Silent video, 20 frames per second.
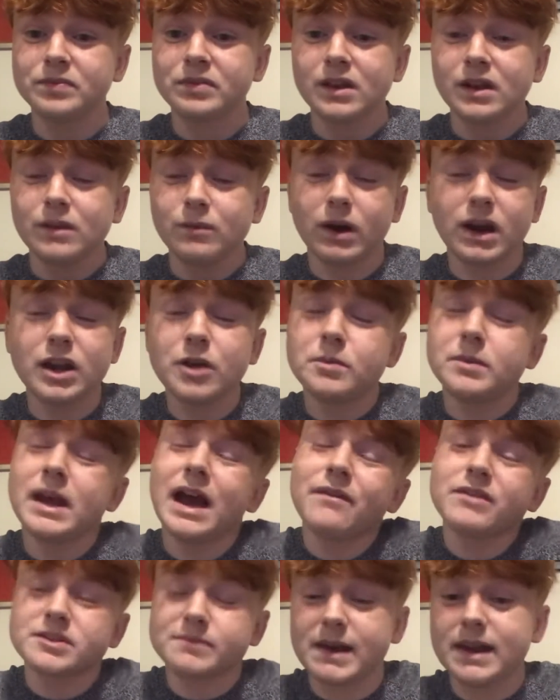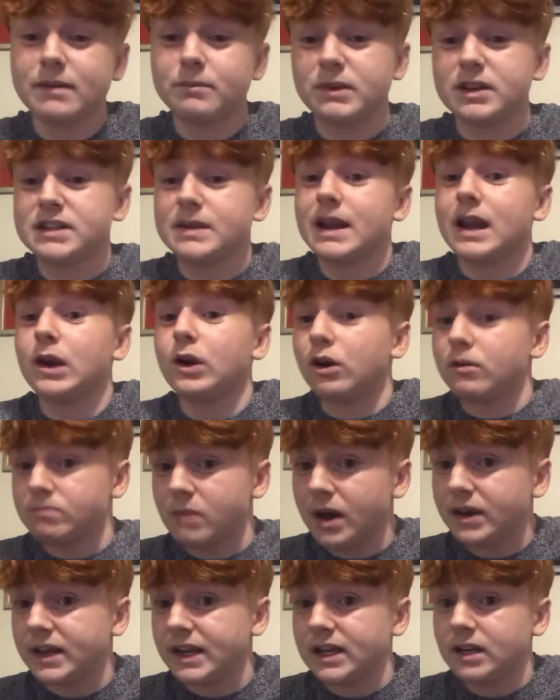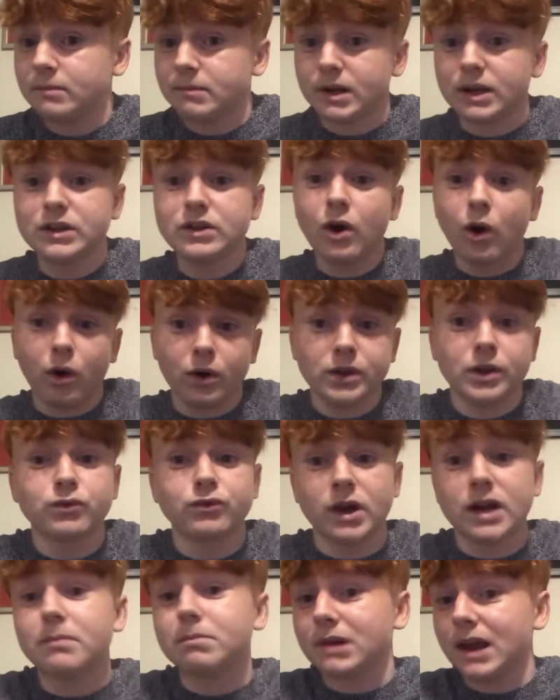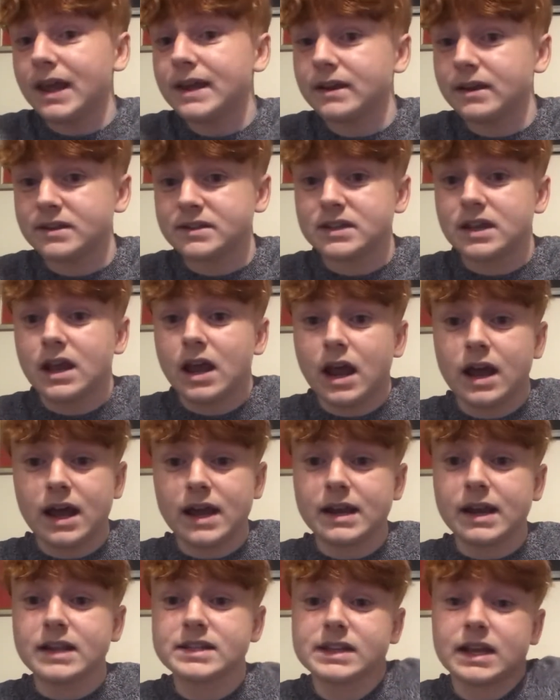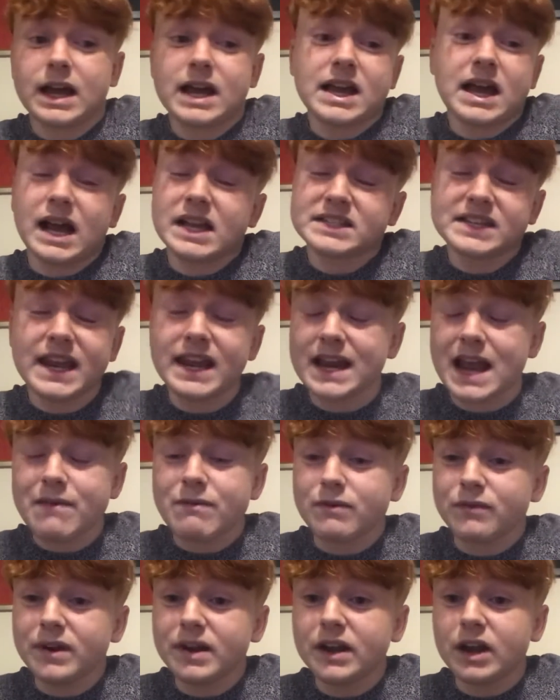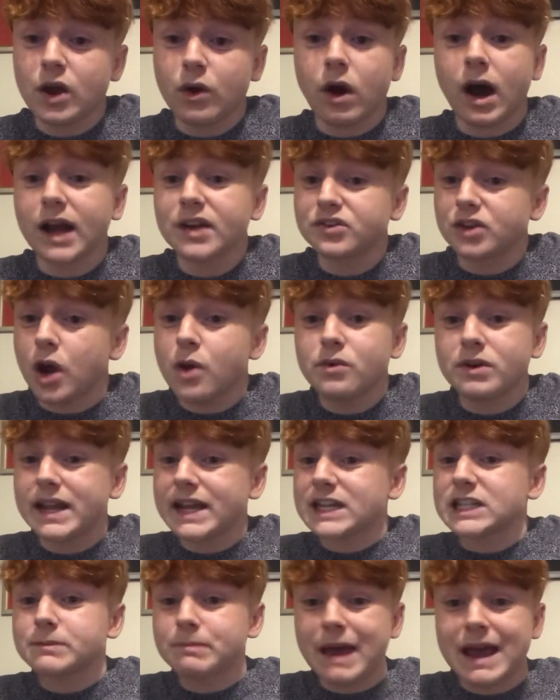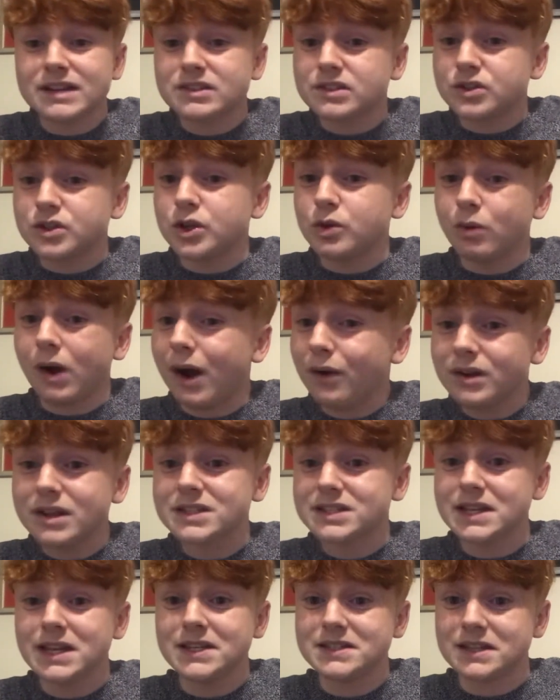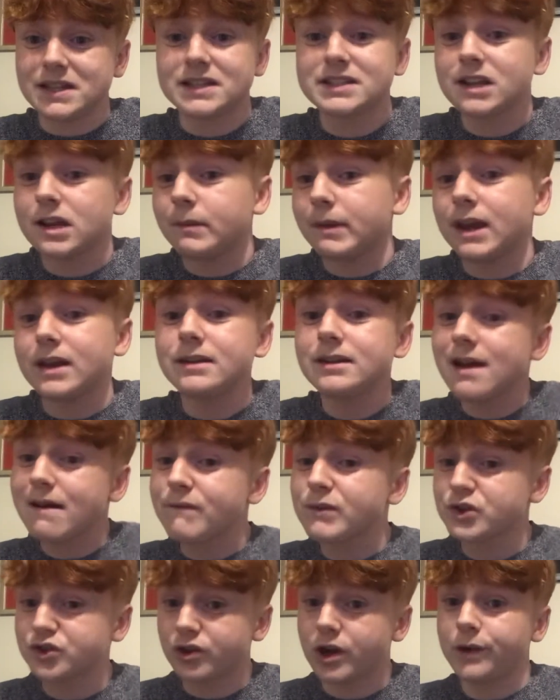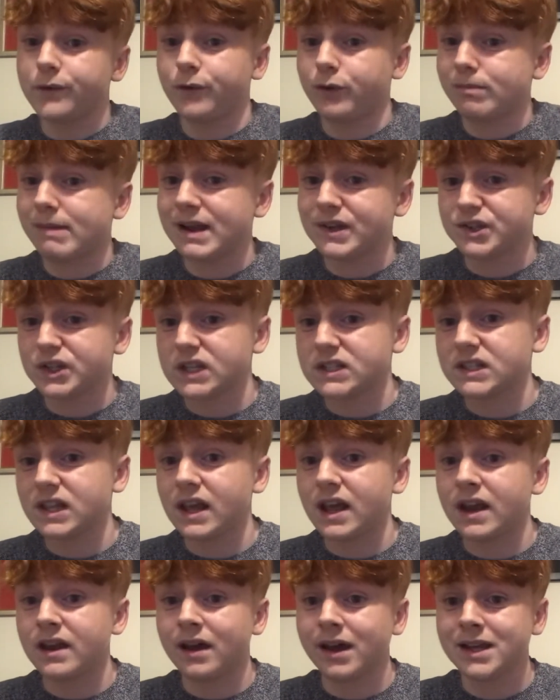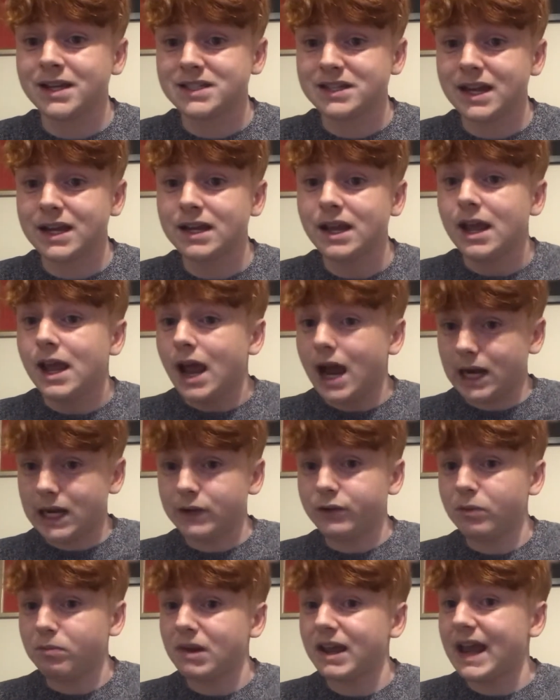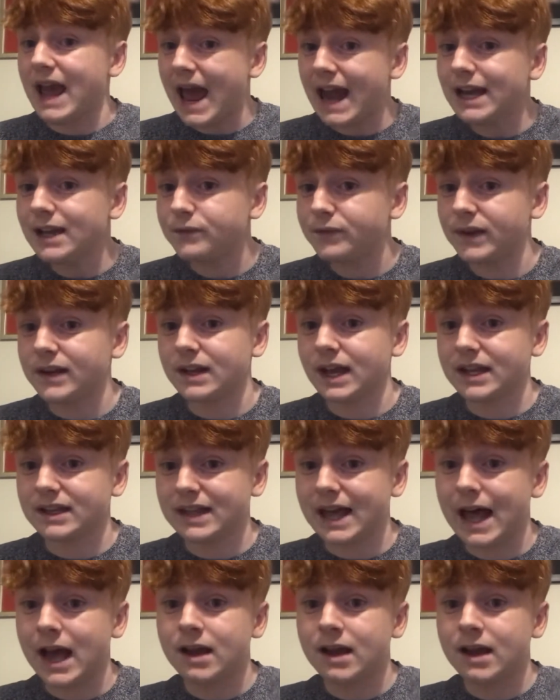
I know we spent a lot of money, but not on the right players. And as I say in every video, I don't expect to do well this season. It's going to be another struggle for Manchester United. And if you play anything like that,